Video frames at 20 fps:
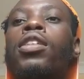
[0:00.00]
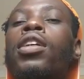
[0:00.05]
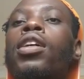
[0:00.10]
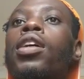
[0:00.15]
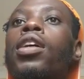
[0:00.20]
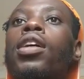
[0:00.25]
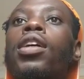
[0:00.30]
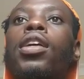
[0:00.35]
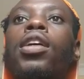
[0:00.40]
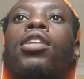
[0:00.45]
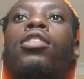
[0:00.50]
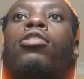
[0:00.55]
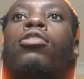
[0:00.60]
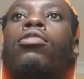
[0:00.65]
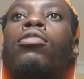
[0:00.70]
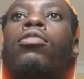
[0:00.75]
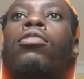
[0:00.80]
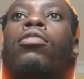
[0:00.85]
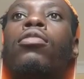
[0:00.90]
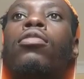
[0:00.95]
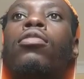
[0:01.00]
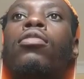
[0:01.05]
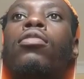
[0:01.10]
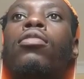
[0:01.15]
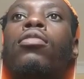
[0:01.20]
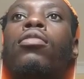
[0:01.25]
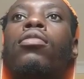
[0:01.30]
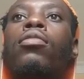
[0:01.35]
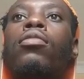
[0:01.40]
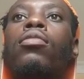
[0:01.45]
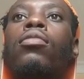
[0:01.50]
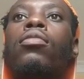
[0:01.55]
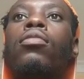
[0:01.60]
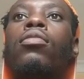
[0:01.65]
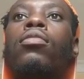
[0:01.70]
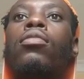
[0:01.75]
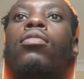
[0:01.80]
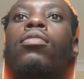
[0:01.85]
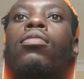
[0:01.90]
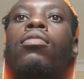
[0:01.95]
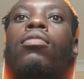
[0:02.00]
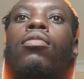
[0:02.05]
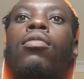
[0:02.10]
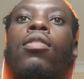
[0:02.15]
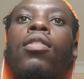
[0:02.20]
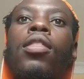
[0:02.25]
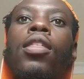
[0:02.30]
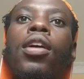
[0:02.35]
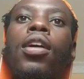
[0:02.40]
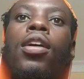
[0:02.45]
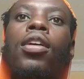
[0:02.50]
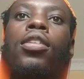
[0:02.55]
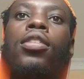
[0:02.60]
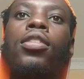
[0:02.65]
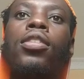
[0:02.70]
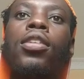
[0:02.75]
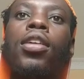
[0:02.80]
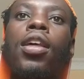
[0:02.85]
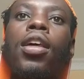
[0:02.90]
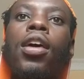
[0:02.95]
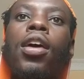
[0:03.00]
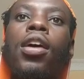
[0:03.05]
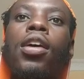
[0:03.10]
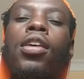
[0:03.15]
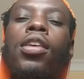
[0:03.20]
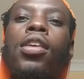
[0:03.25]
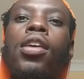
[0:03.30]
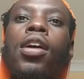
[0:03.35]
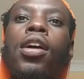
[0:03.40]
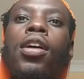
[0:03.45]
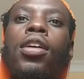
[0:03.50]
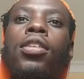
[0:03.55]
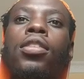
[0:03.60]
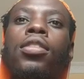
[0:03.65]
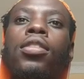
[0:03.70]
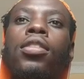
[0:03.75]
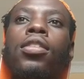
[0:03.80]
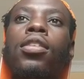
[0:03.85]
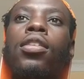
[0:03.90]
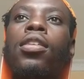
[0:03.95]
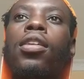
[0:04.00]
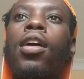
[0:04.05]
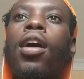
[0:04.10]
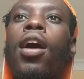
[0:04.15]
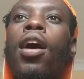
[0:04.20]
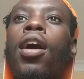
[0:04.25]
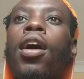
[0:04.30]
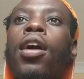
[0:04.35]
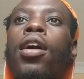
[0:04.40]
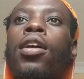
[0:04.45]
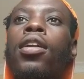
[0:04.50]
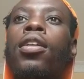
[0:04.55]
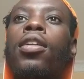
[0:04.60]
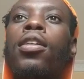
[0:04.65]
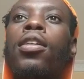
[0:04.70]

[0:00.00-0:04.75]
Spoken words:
Yeah, so on that I just add